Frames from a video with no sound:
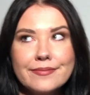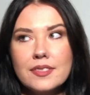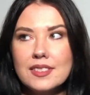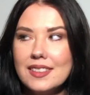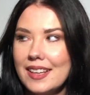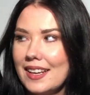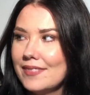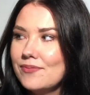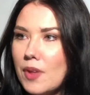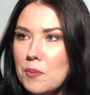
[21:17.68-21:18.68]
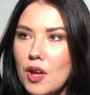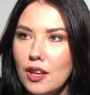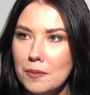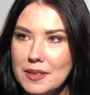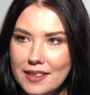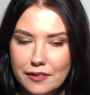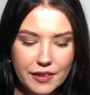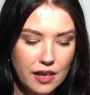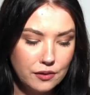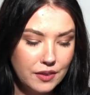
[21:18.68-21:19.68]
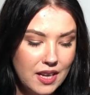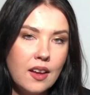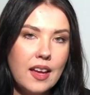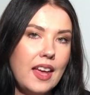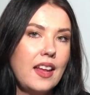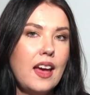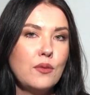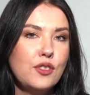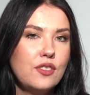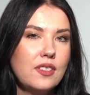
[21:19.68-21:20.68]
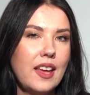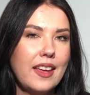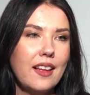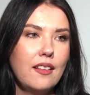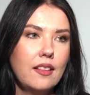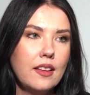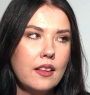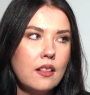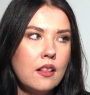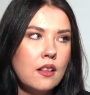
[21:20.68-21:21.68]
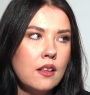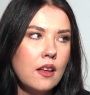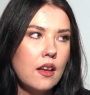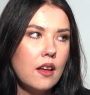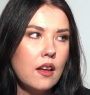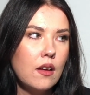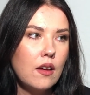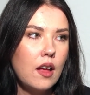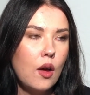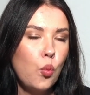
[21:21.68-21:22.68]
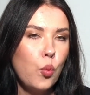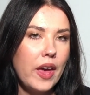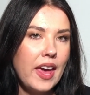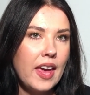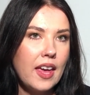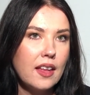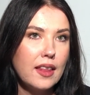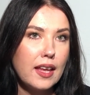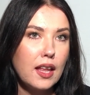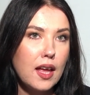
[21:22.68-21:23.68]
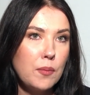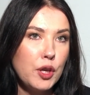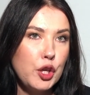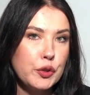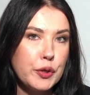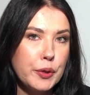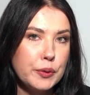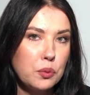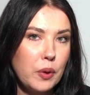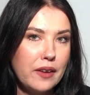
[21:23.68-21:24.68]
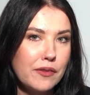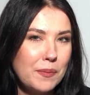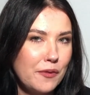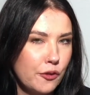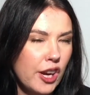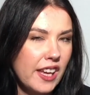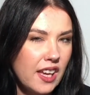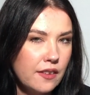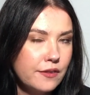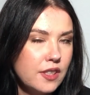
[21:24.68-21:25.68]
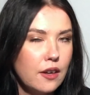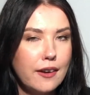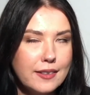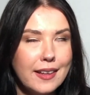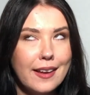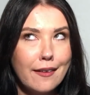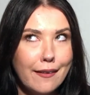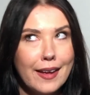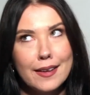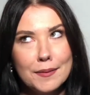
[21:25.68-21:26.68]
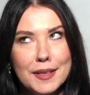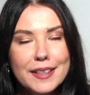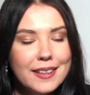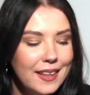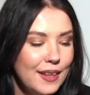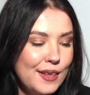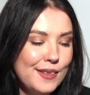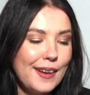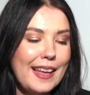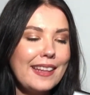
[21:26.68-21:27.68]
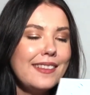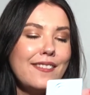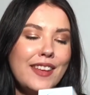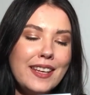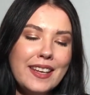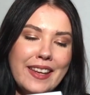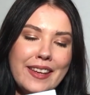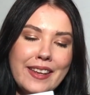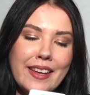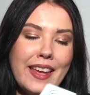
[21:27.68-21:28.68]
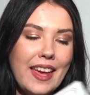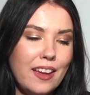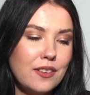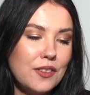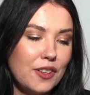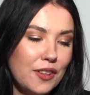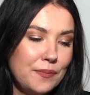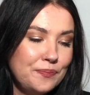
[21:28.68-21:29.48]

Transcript: Yeah, I'm calling myself out. And I was just like a little away, like a couple euros away from the free gift. So I was like, okay, come on. So I got the Vanille candle.